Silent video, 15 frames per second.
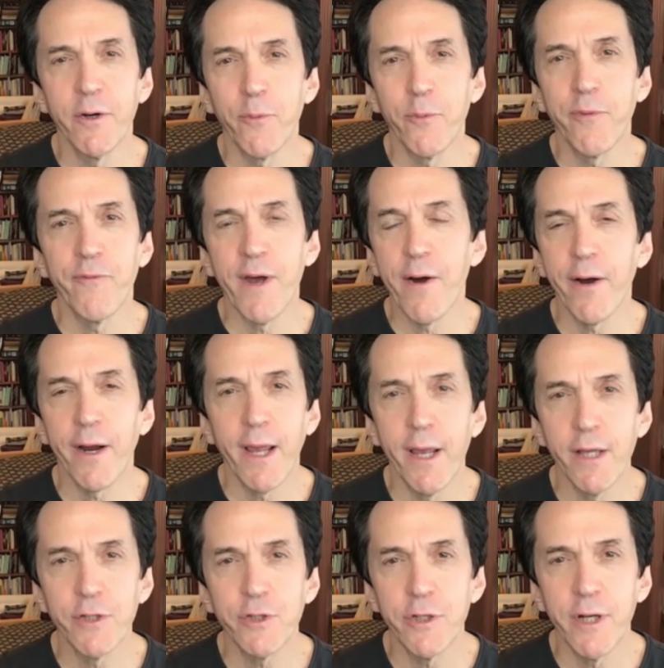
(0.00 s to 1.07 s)
you know,
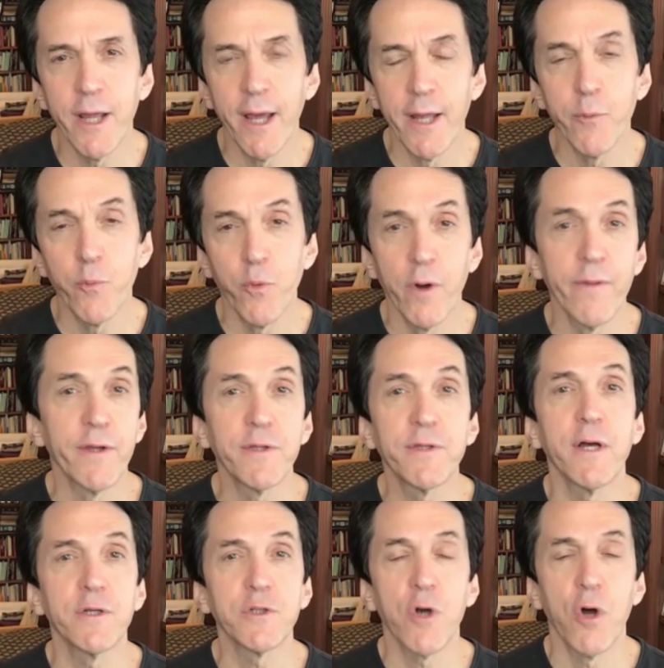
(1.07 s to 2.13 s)
prevarication, and one
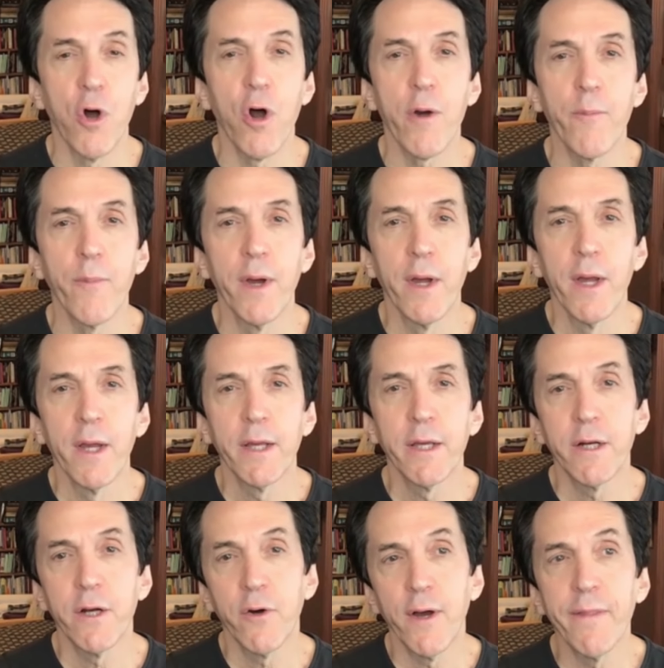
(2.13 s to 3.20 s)
that does harm.
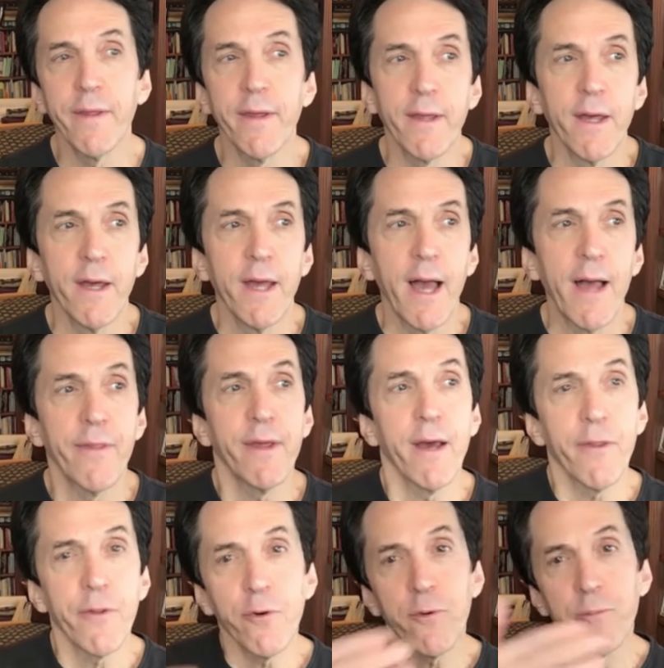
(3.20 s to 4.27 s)
You know, and the and
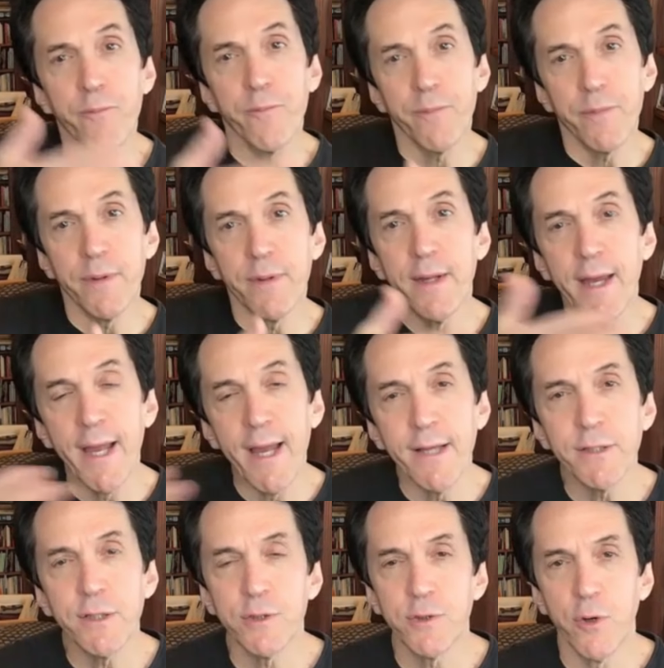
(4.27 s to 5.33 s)
the other
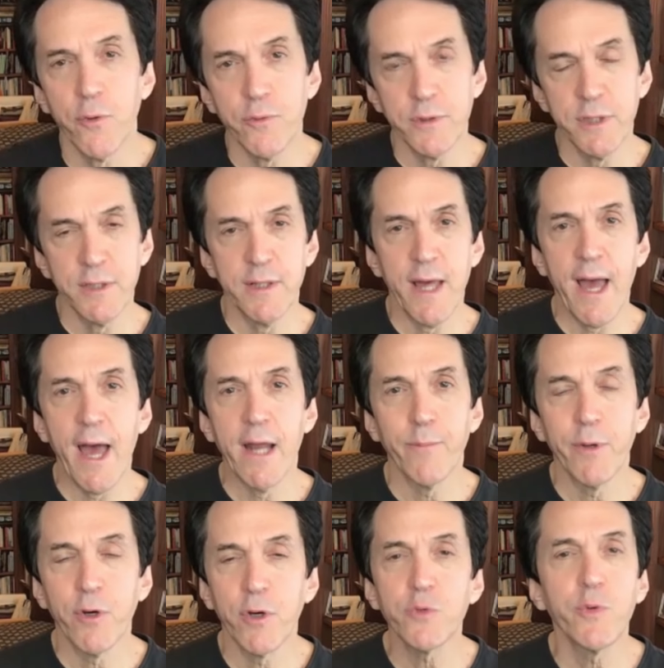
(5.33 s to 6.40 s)
antidote to
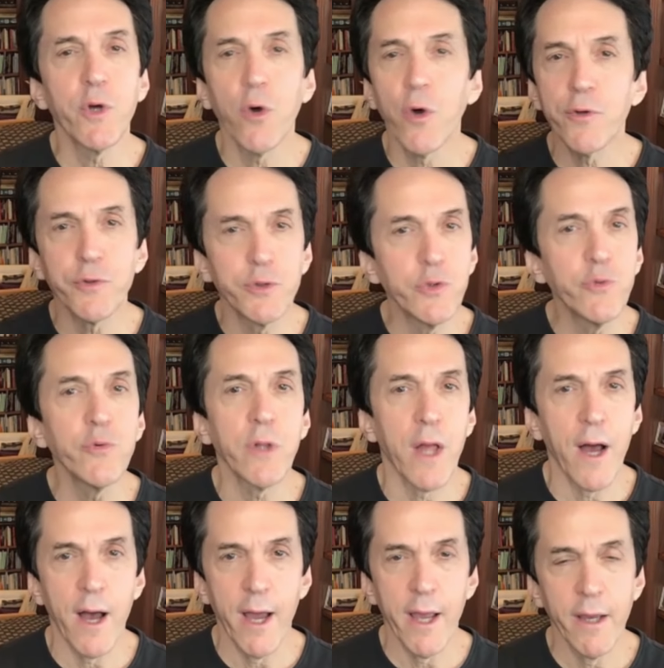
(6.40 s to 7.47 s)
that, because we all do
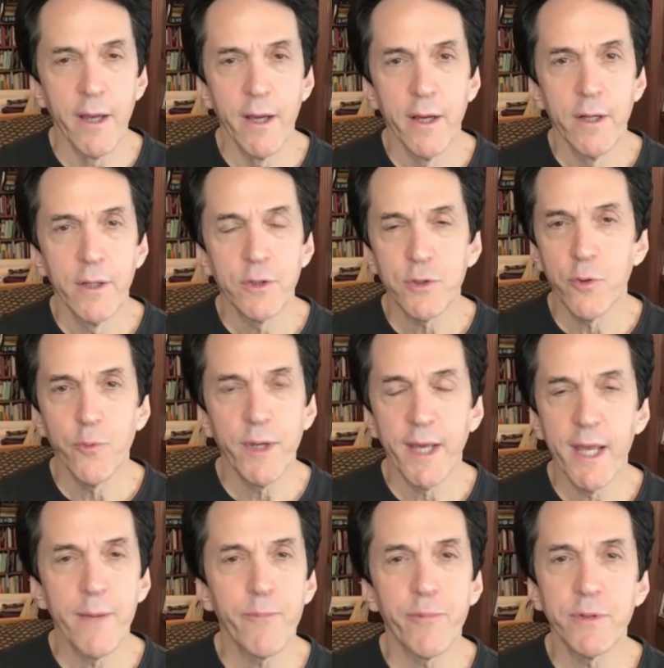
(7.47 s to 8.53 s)
lie, so
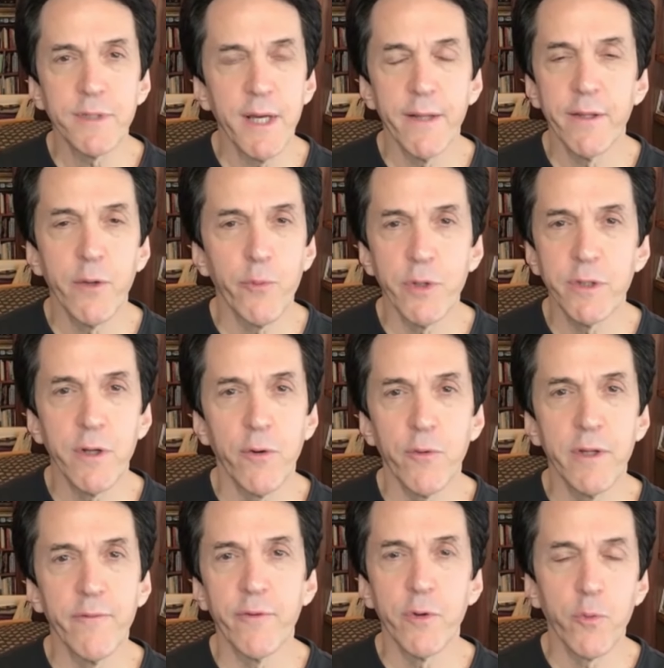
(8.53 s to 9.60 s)
we can't pretend that we
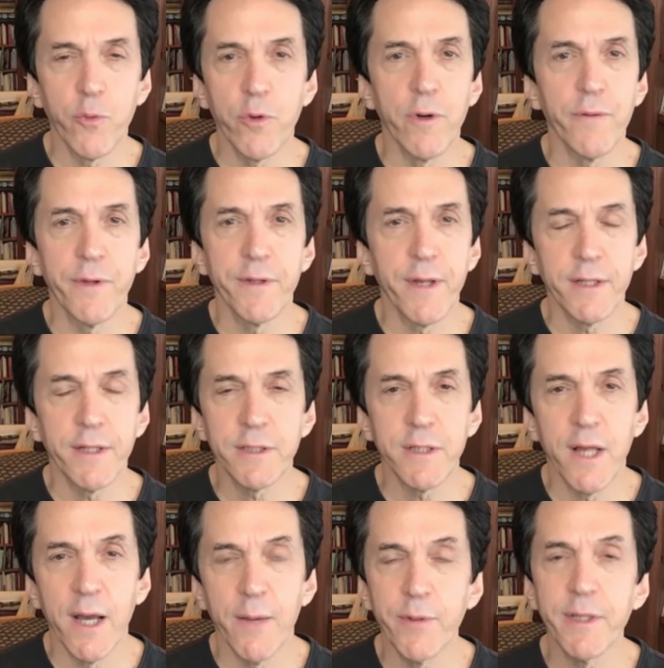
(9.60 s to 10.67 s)
don't live in a world that
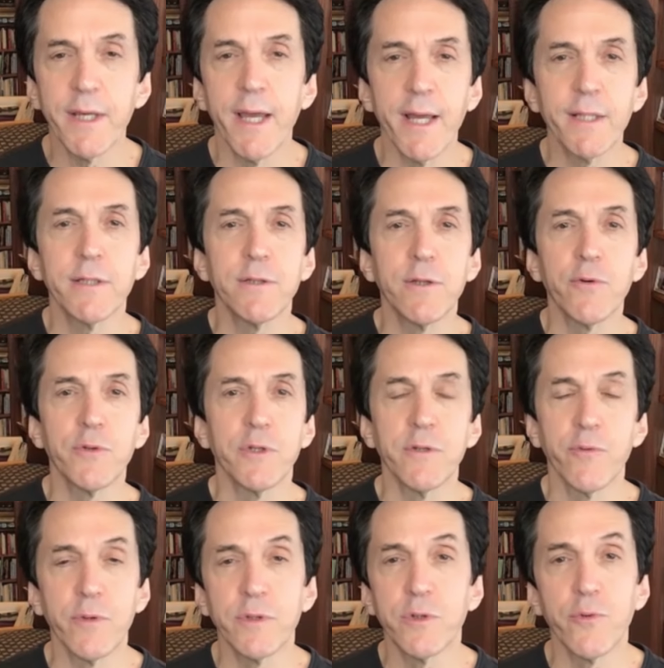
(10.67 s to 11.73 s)
doesn't lie. But the antidote
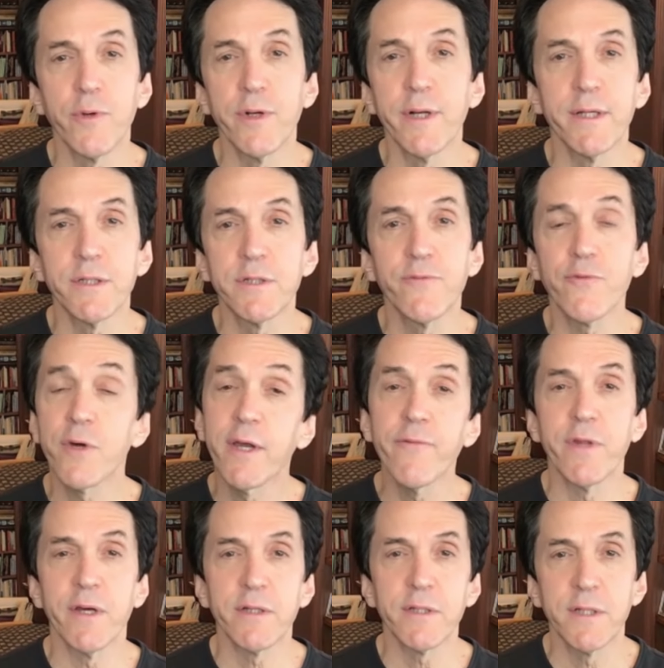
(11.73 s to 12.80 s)
to, to it is
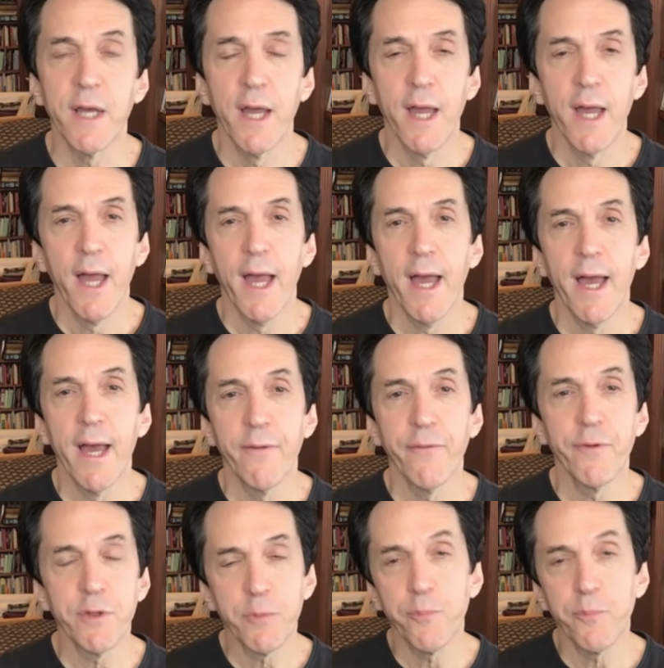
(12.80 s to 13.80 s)
forgiveness. And